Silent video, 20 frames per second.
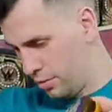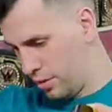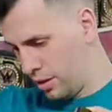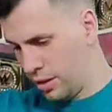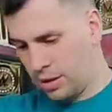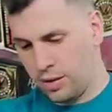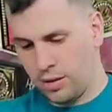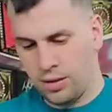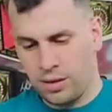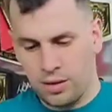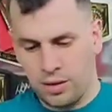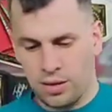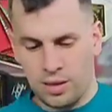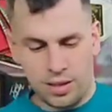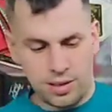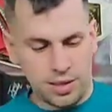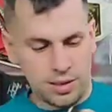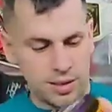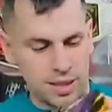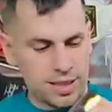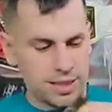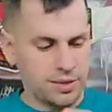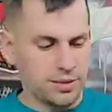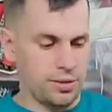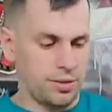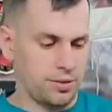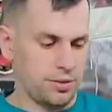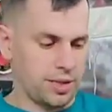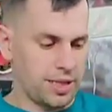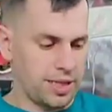Me either, dude. It's a nice
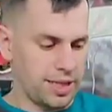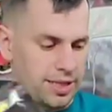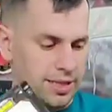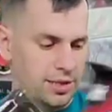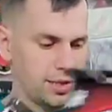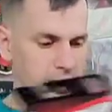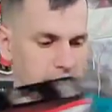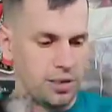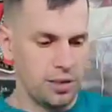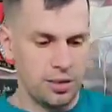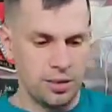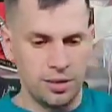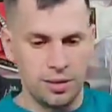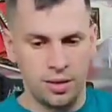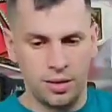little touch. Yeah.